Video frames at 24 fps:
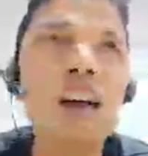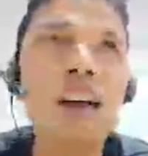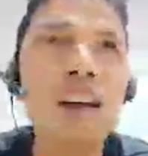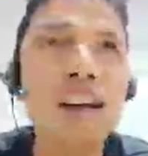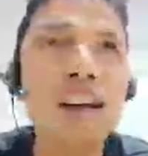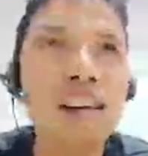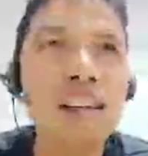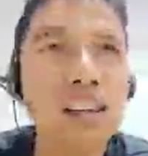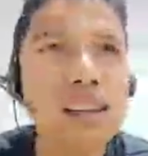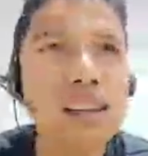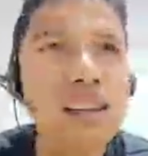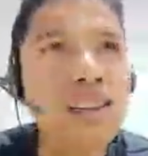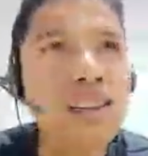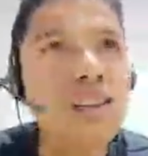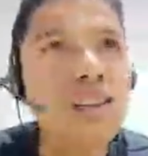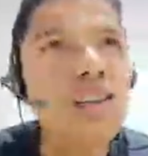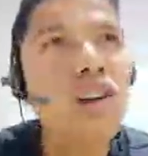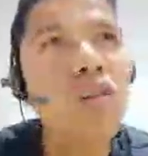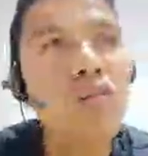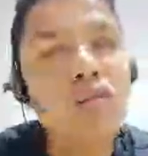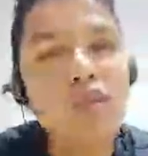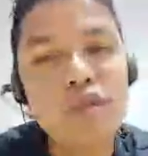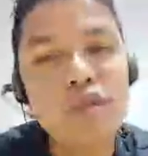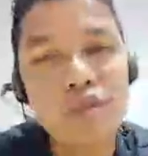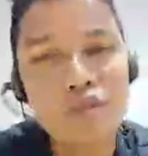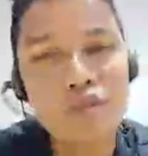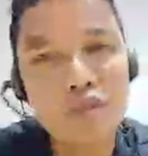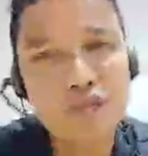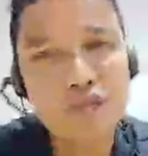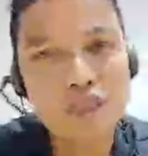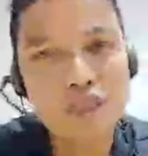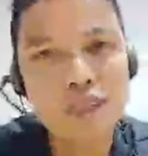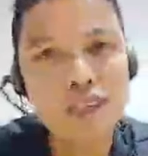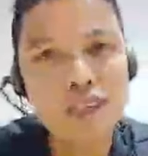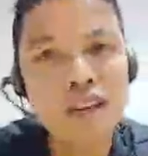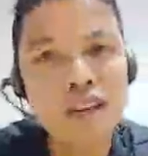he come to
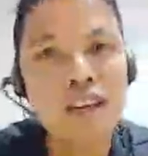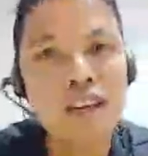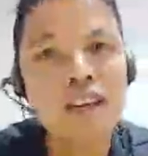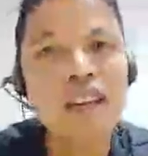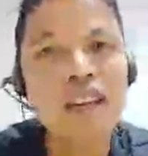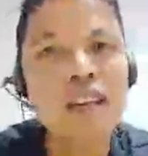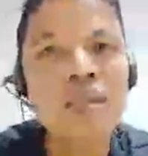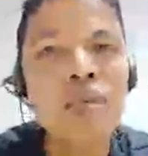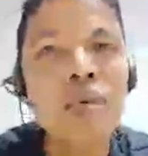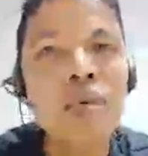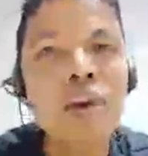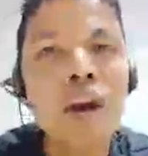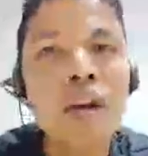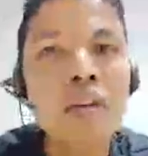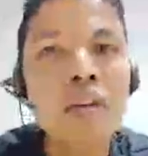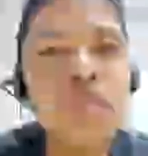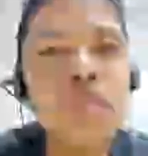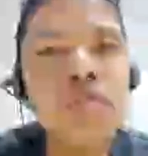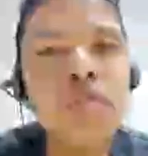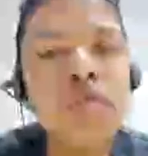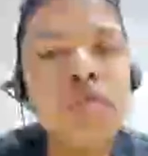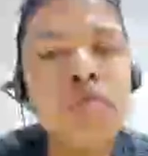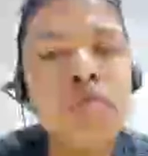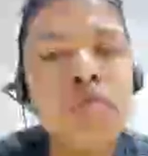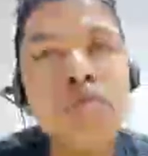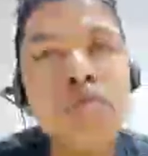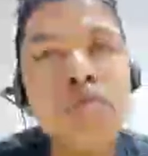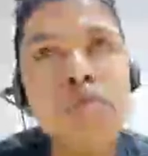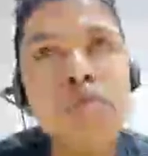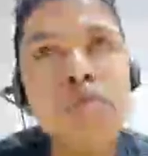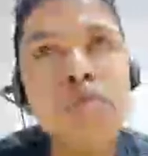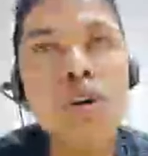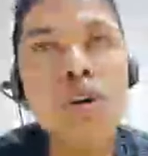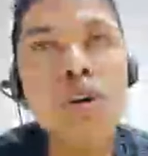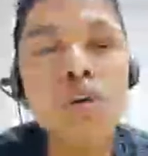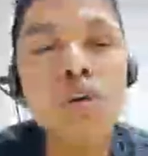visit and he want to do
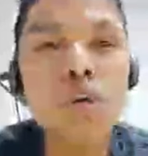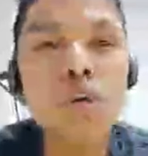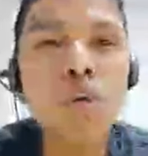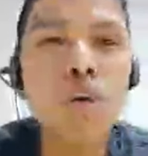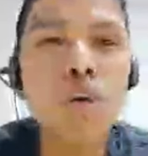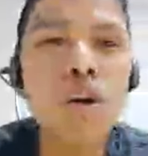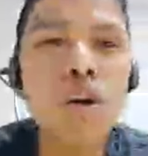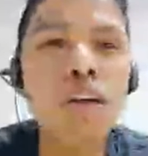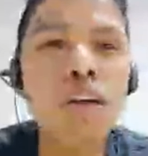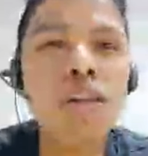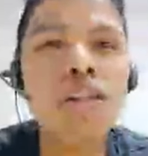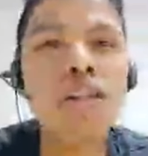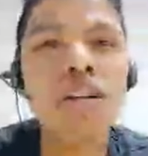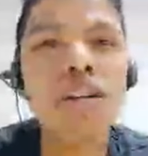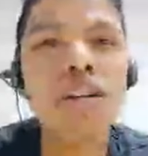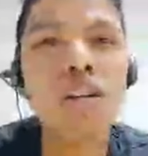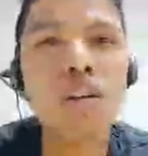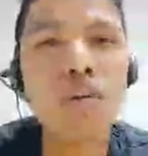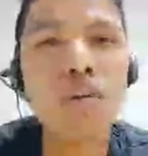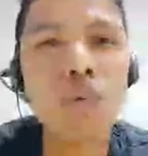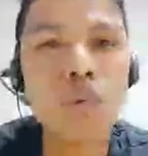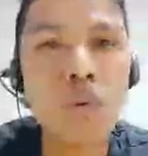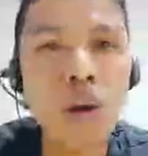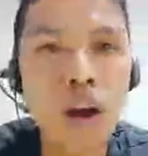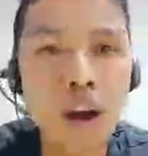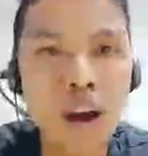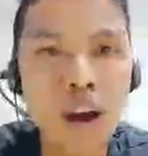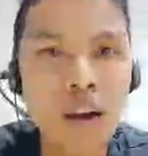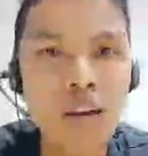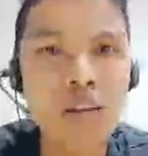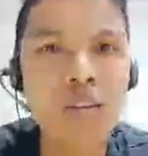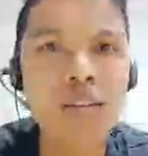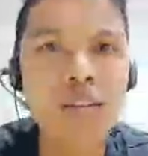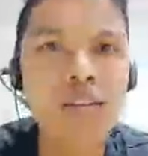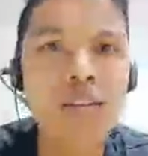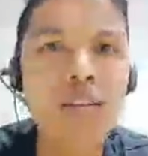the whole day jungle
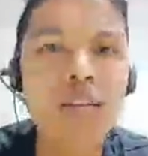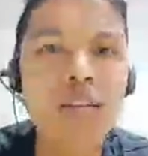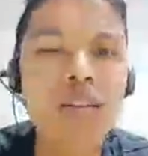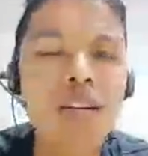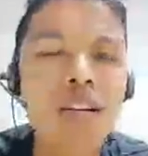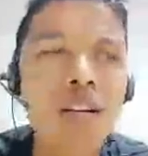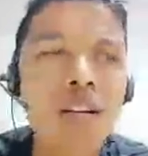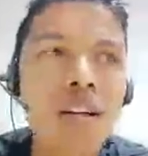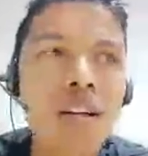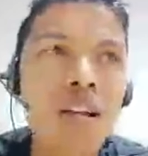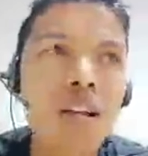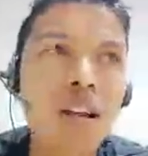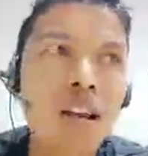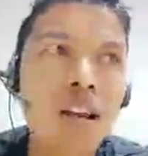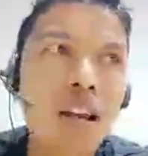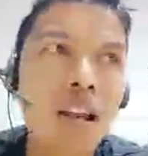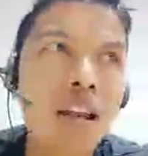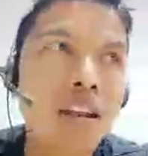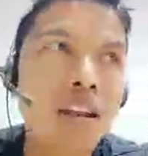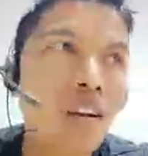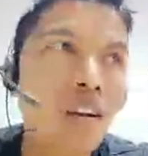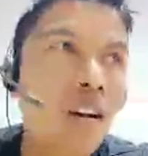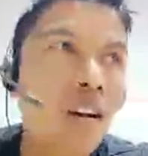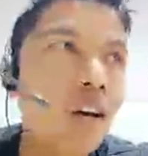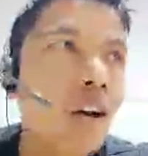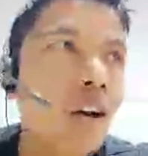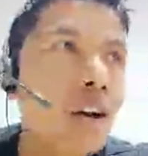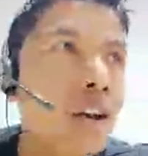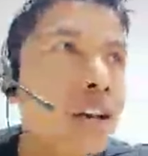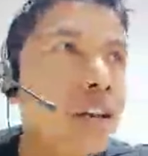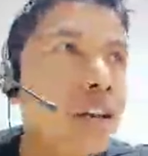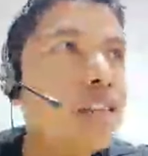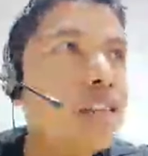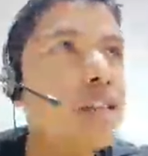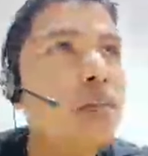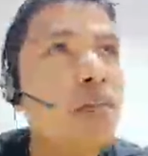walk. Like early in the